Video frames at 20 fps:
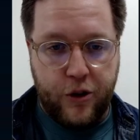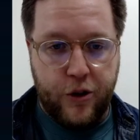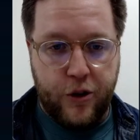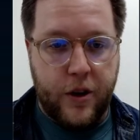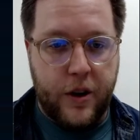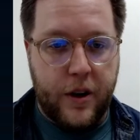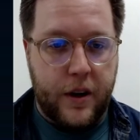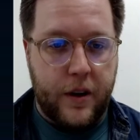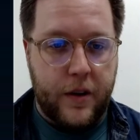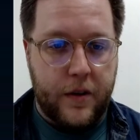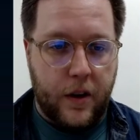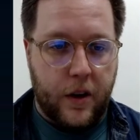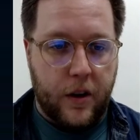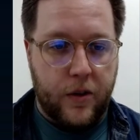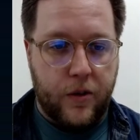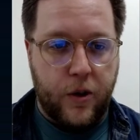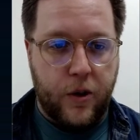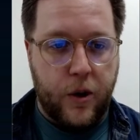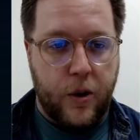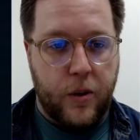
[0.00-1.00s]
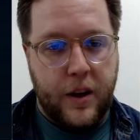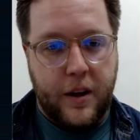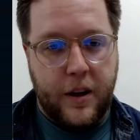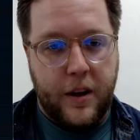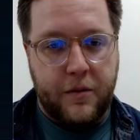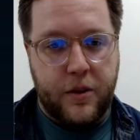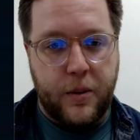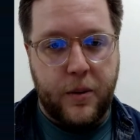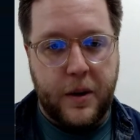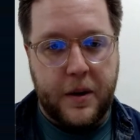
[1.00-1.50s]
should, is also the
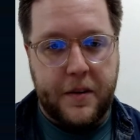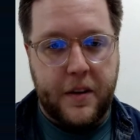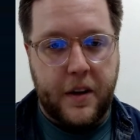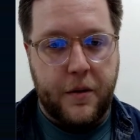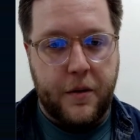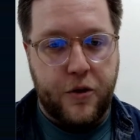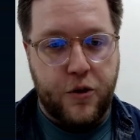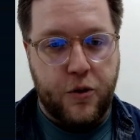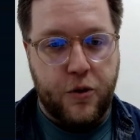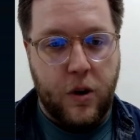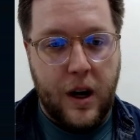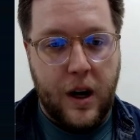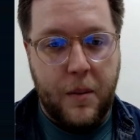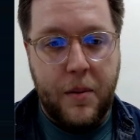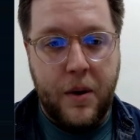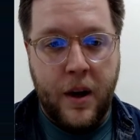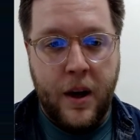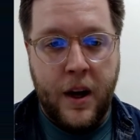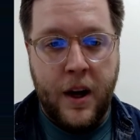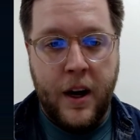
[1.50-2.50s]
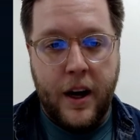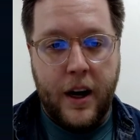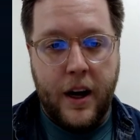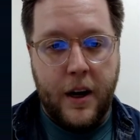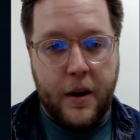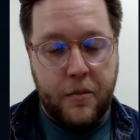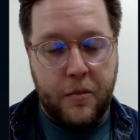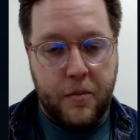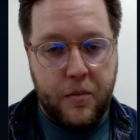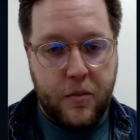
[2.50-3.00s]
influence of trub.
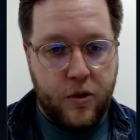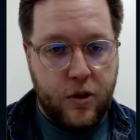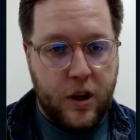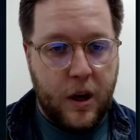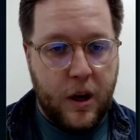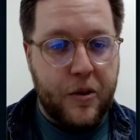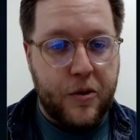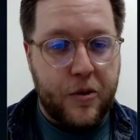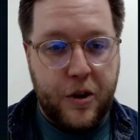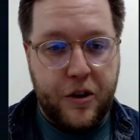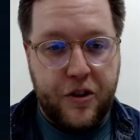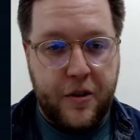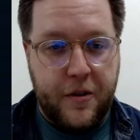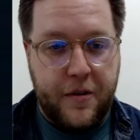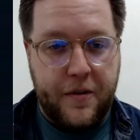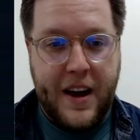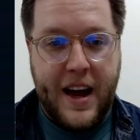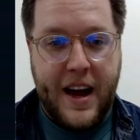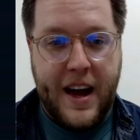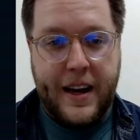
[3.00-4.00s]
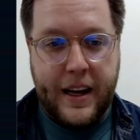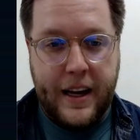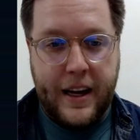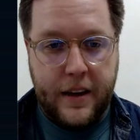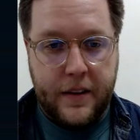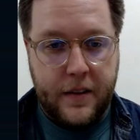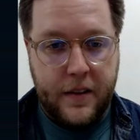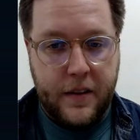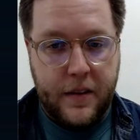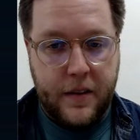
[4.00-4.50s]
Trub is rich in fatty
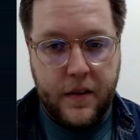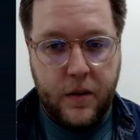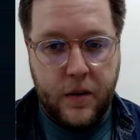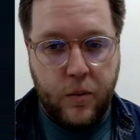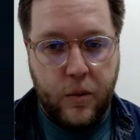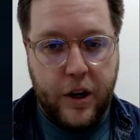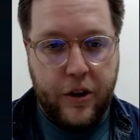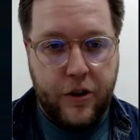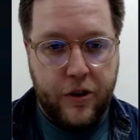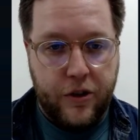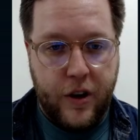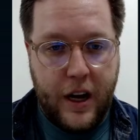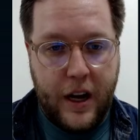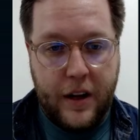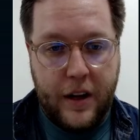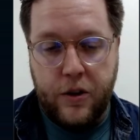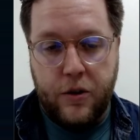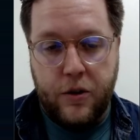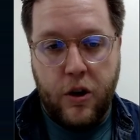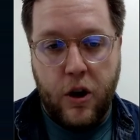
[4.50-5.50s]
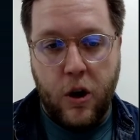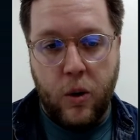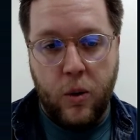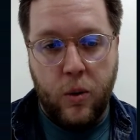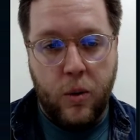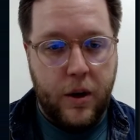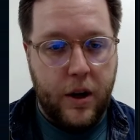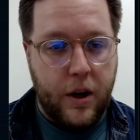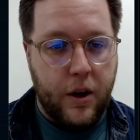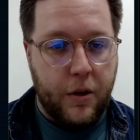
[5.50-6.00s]
acids, which, as you
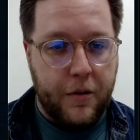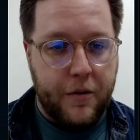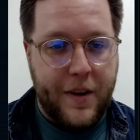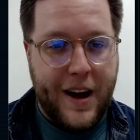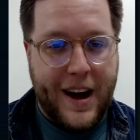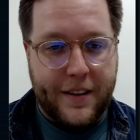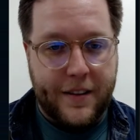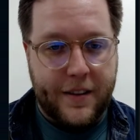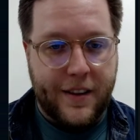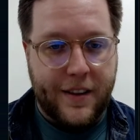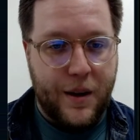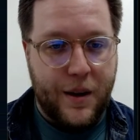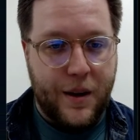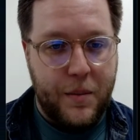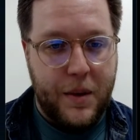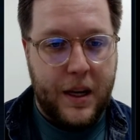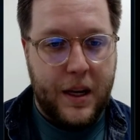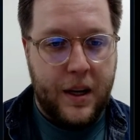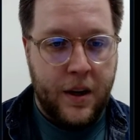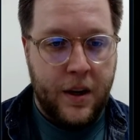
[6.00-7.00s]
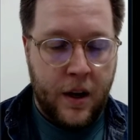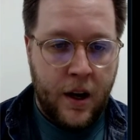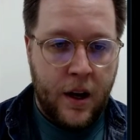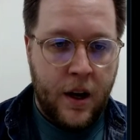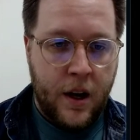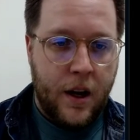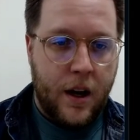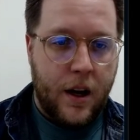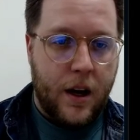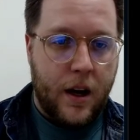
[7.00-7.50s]
know, fats can be
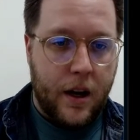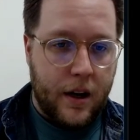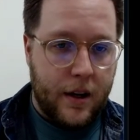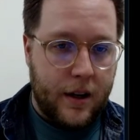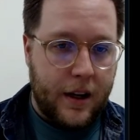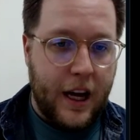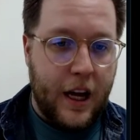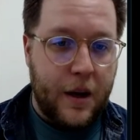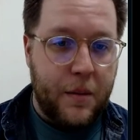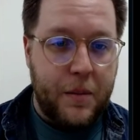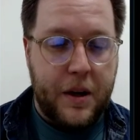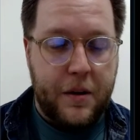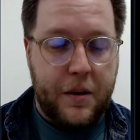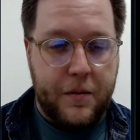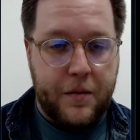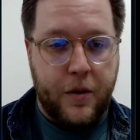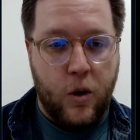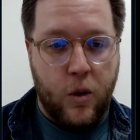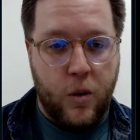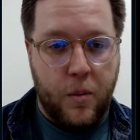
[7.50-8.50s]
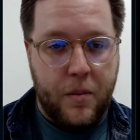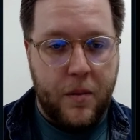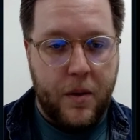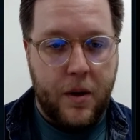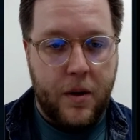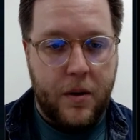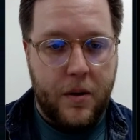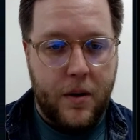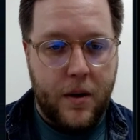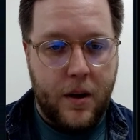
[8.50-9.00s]

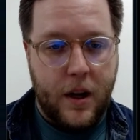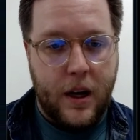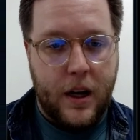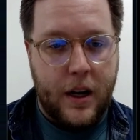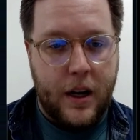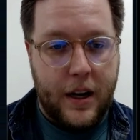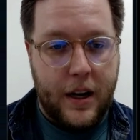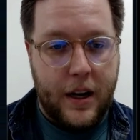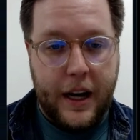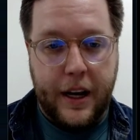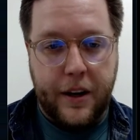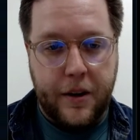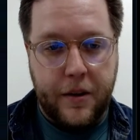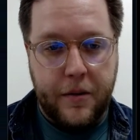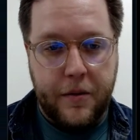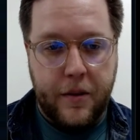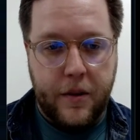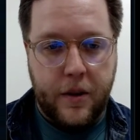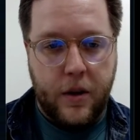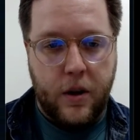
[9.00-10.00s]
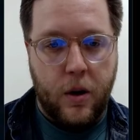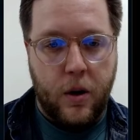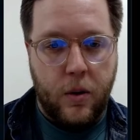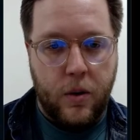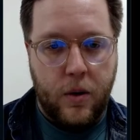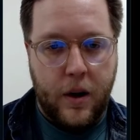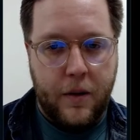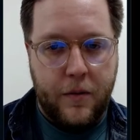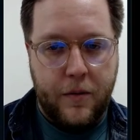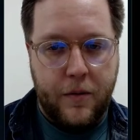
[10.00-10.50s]
foam negative. You
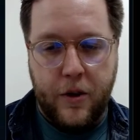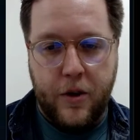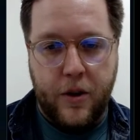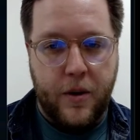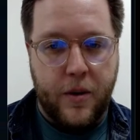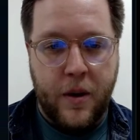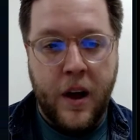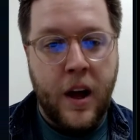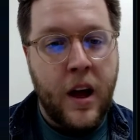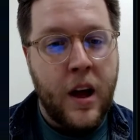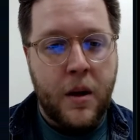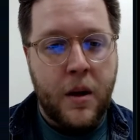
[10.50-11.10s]
know, if you're